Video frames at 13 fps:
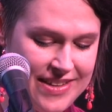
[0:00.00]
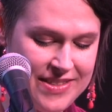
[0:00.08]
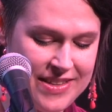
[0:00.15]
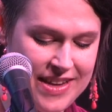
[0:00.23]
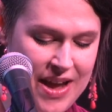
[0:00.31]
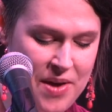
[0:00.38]

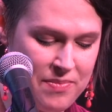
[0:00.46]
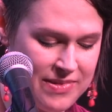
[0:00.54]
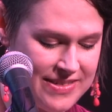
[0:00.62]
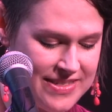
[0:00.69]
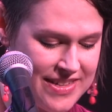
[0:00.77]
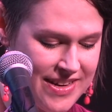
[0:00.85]
the
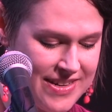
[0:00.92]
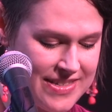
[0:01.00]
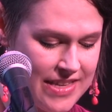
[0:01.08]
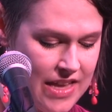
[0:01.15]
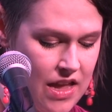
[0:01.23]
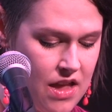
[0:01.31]
copper
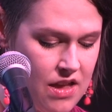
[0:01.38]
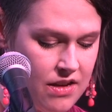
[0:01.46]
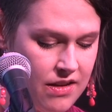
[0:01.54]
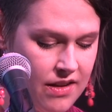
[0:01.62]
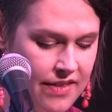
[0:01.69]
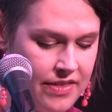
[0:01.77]
stars
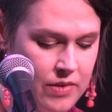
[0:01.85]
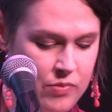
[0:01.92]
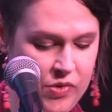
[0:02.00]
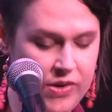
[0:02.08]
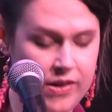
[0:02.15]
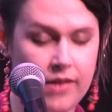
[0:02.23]
nothing
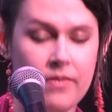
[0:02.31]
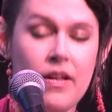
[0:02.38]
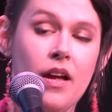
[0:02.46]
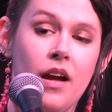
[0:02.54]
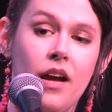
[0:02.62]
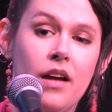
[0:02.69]
more
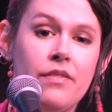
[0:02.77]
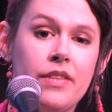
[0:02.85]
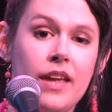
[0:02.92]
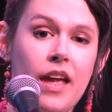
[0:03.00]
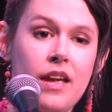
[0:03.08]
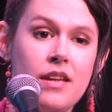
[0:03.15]
of the
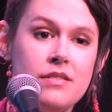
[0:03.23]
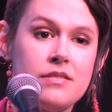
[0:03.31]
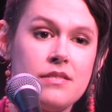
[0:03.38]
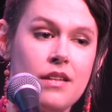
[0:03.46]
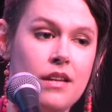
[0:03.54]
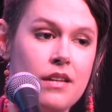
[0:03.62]

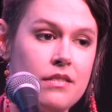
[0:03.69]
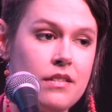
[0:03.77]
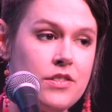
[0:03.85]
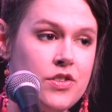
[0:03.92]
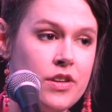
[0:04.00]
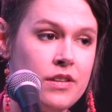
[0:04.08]
case
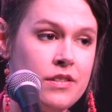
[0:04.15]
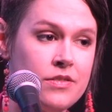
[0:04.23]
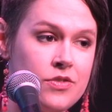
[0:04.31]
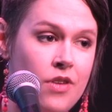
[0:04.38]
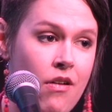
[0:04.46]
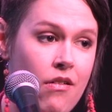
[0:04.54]
that she had
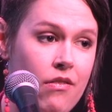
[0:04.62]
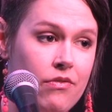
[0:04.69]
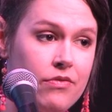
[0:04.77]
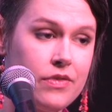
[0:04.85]
solved.